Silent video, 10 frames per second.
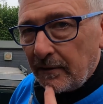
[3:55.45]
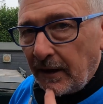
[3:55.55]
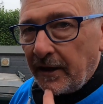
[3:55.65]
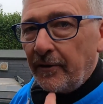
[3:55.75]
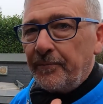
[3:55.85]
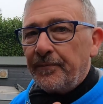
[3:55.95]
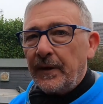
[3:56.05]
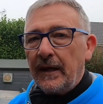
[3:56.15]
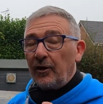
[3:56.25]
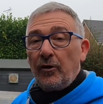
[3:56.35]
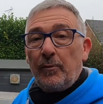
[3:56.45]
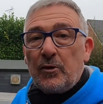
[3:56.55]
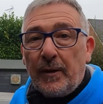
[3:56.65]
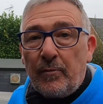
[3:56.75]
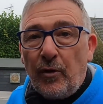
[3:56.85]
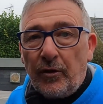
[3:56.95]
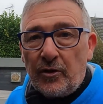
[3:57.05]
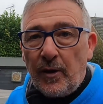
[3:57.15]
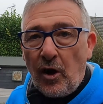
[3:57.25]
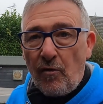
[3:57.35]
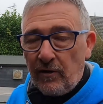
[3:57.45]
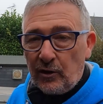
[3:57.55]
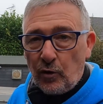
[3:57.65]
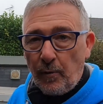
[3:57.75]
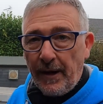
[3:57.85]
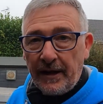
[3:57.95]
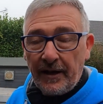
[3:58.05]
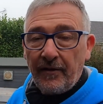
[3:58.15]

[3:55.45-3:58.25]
I don't know. I don't know much about the product, so I can't really talk about it,